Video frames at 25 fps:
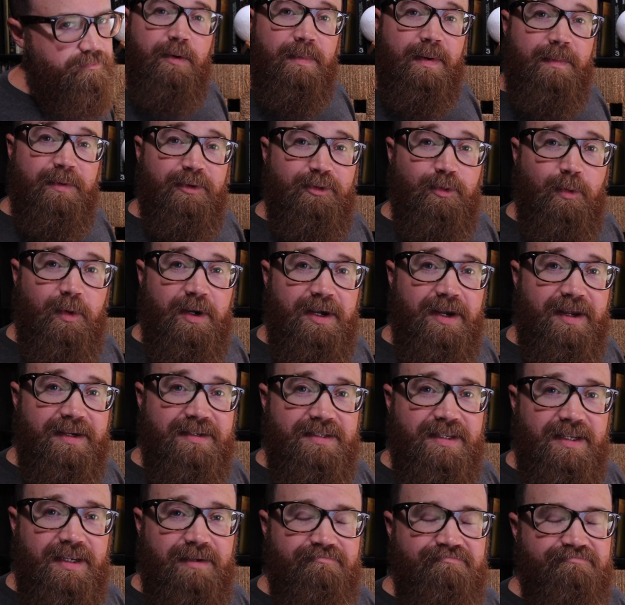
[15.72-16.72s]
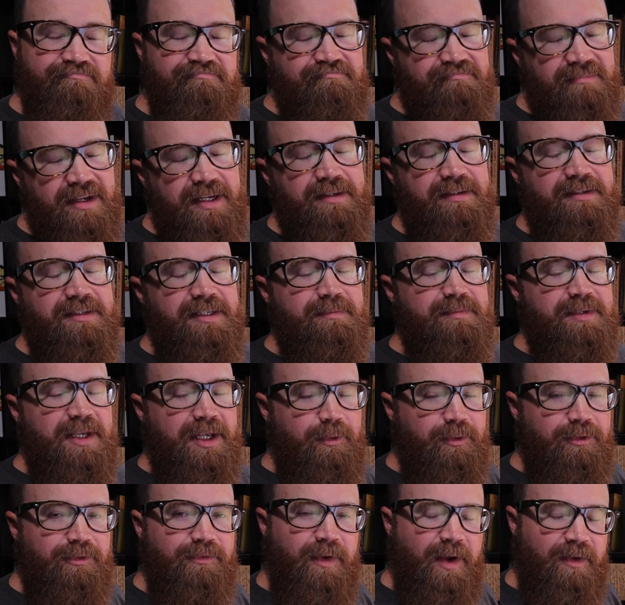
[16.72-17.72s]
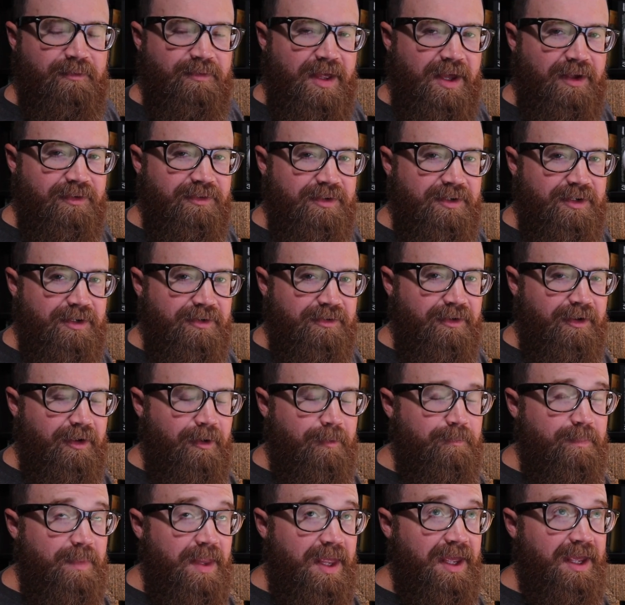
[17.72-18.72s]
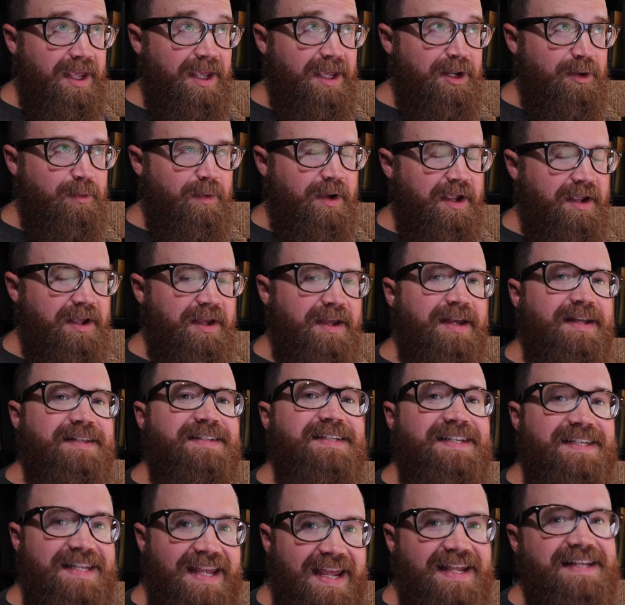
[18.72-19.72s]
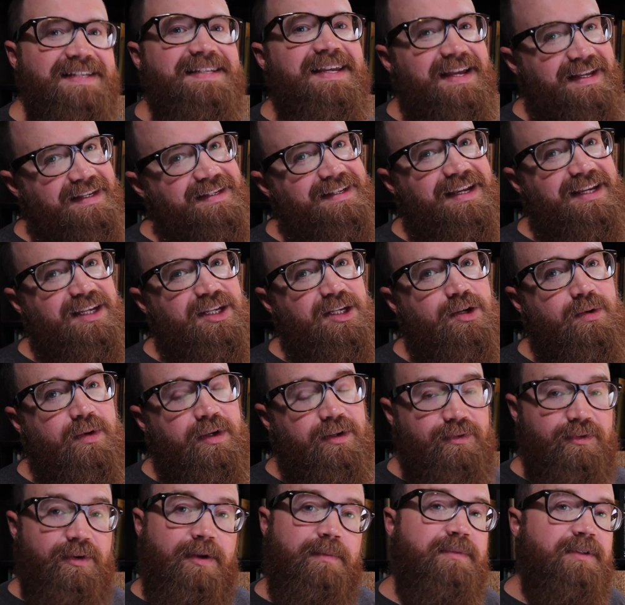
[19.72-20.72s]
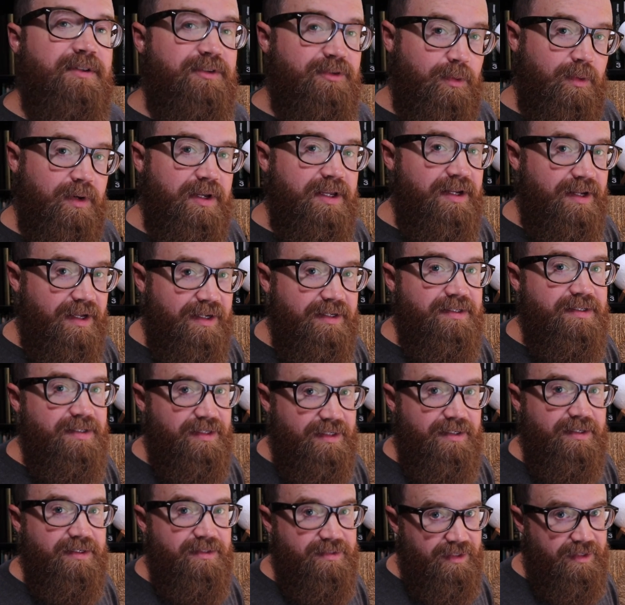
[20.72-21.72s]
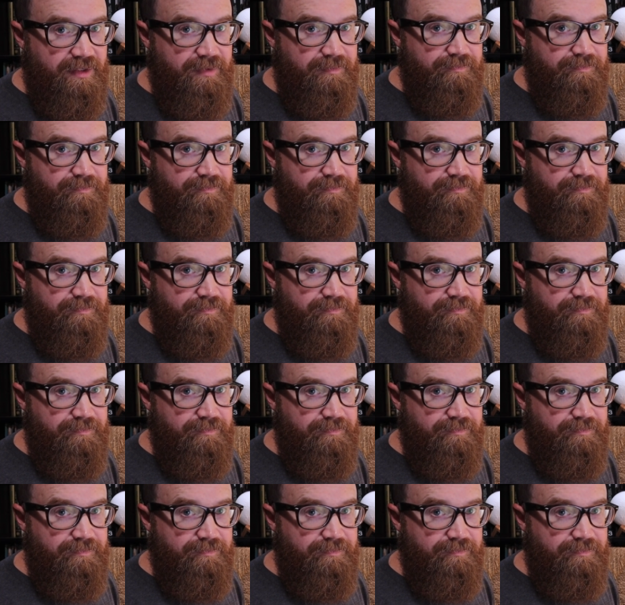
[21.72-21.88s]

Remember 2019? Seems like it was 5,000 years ago. Anyway, today's SAQ is from the 2019 exam.